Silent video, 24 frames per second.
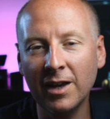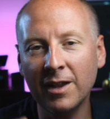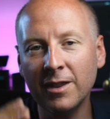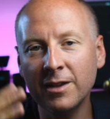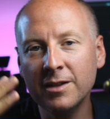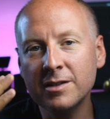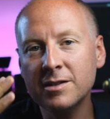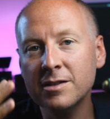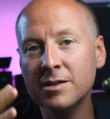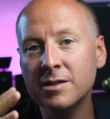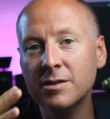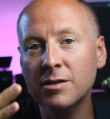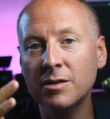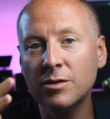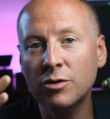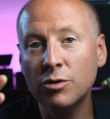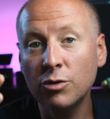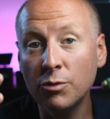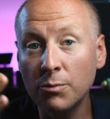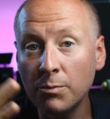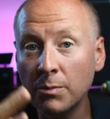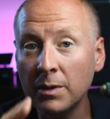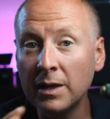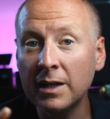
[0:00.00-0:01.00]
And this is,
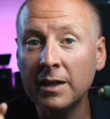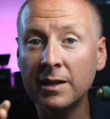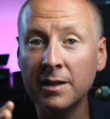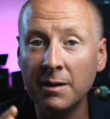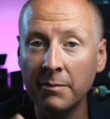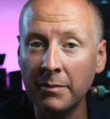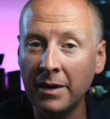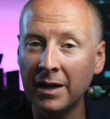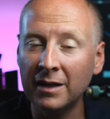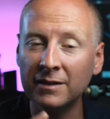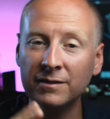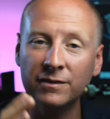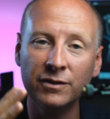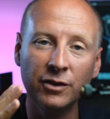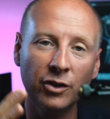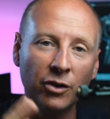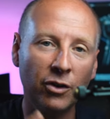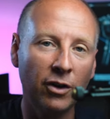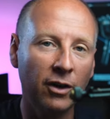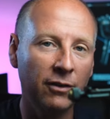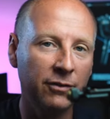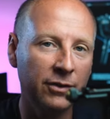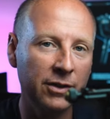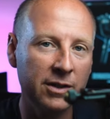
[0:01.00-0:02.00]
to me, the main
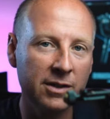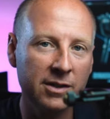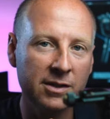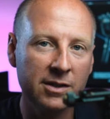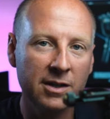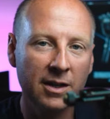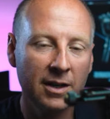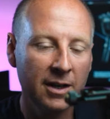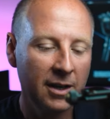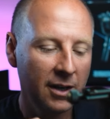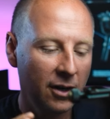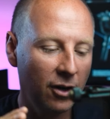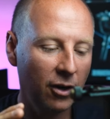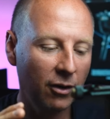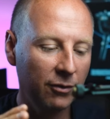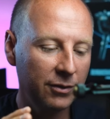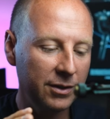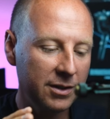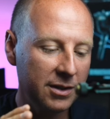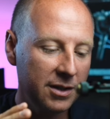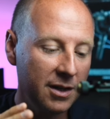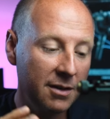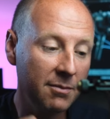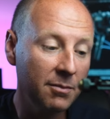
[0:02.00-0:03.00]
flaw of this
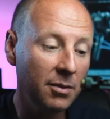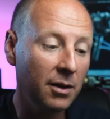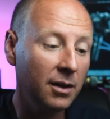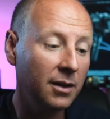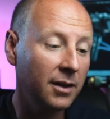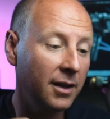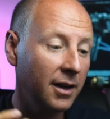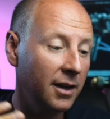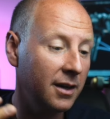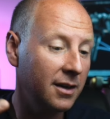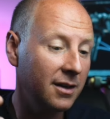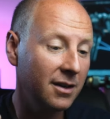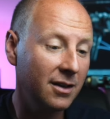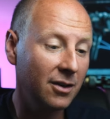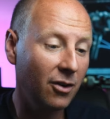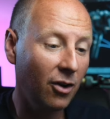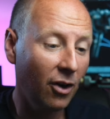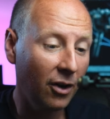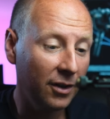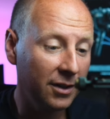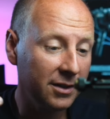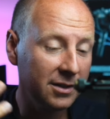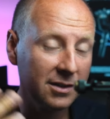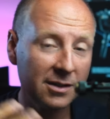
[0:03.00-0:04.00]
gimbal. And
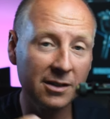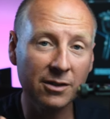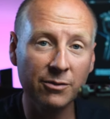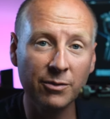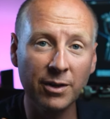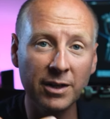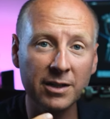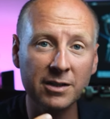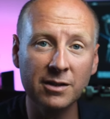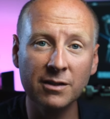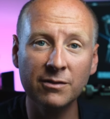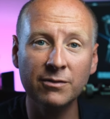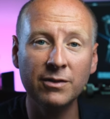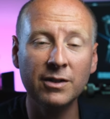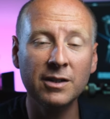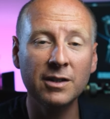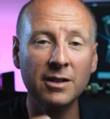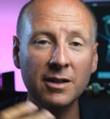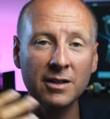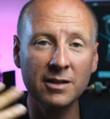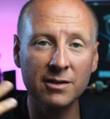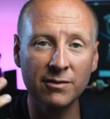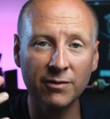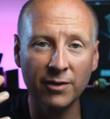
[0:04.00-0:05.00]
honestly, the rest of it
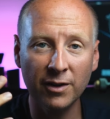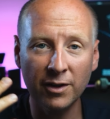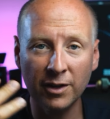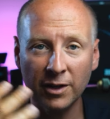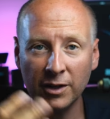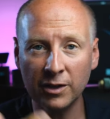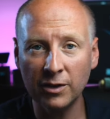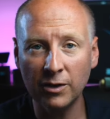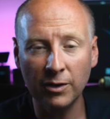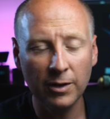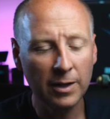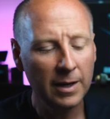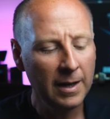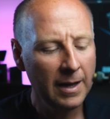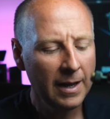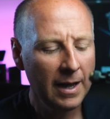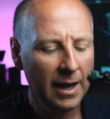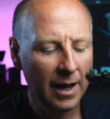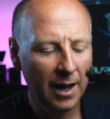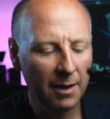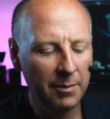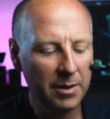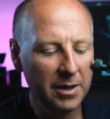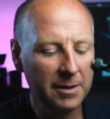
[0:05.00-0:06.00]
is very good.
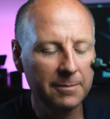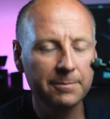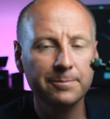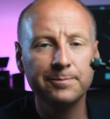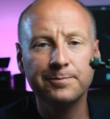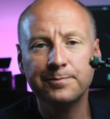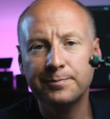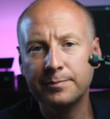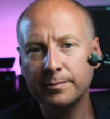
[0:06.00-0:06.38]
I mean,